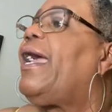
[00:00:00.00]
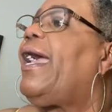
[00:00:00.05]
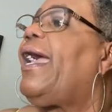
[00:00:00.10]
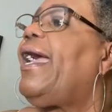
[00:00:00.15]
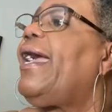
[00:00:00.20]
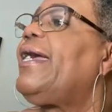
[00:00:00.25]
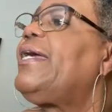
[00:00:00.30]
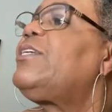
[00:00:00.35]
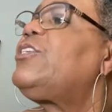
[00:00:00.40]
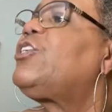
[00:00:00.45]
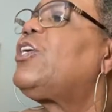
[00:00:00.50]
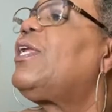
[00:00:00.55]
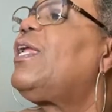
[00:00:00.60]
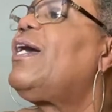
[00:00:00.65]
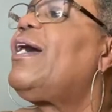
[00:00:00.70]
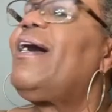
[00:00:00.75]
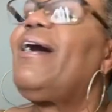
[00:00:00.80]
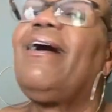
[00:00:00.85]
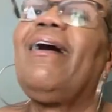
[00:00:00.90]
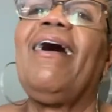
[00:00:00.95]

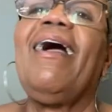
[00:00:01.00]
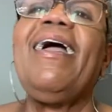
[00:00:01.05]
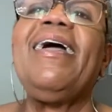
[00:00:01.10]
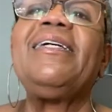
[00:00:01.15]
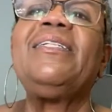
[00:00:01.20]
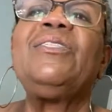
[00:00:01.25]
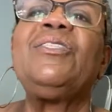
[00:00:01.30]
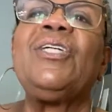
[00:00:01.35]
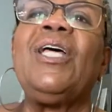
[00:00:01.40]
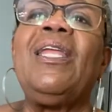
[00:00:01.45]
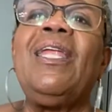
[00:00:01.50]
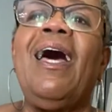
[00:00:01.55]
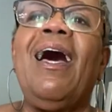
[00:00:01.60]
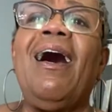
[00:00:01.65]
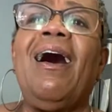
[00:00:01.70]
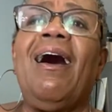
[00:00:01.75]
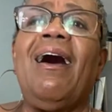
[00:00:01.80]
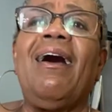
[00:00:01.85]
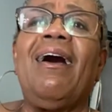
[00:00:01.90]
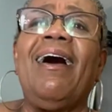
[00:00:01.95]
Angela,
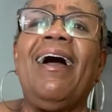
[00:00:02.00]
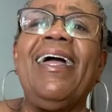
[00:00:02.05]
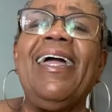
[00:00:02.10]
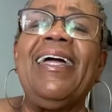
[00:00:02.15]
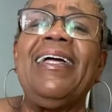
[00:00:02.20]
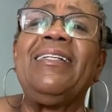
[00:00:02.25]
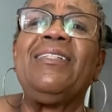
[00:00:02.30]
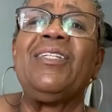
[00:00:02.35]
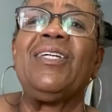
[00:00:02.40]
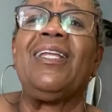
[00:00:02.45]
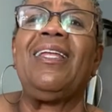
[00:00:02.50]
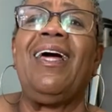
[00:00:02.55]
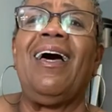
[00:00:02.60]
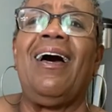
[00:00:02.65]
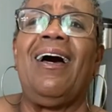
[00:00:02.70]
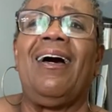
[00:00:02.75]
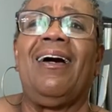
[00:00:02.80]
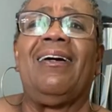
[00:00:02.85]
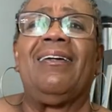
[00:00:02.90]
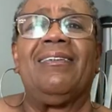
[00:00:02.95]
Angela,
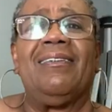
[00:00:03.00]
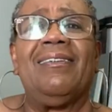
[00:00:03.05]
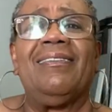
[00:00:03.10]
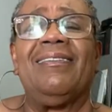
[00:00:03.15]
Angela.